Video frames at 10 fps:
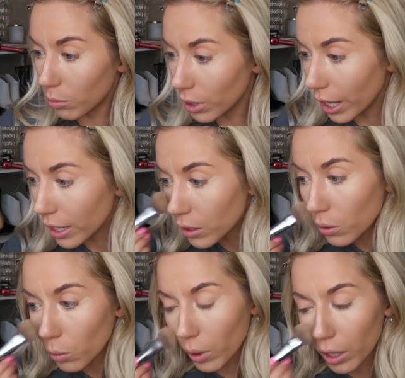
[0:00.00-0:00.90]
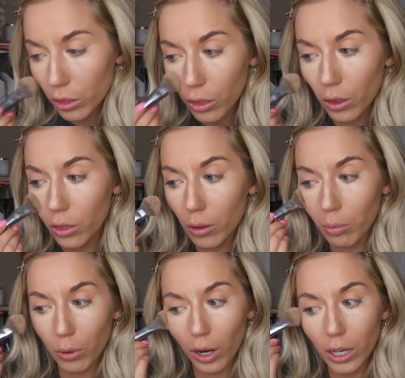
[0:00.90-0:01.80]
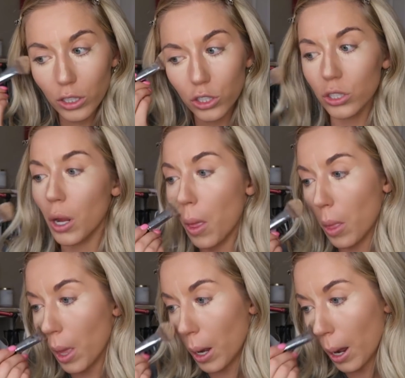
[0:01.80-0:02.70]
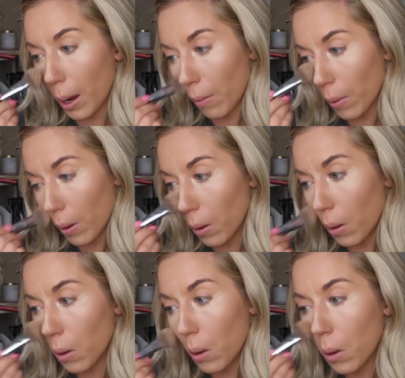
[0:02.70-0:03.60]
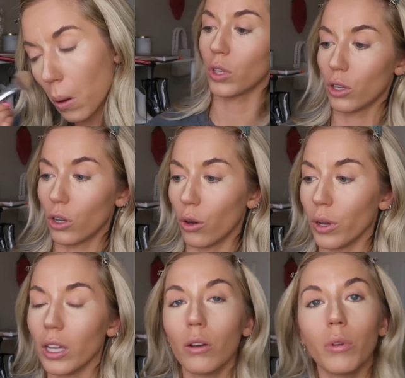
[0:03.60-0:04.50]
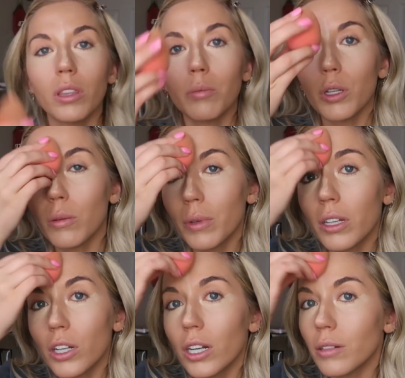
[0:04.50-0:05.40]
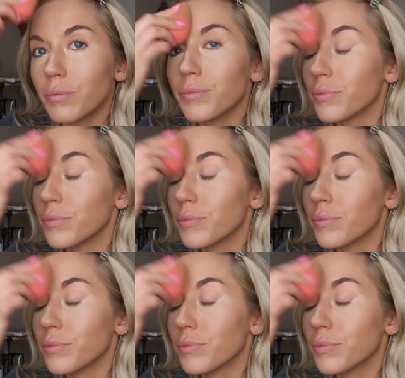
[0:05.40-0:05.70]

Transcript: blend with the brush, and then I will go in with the beauty blender.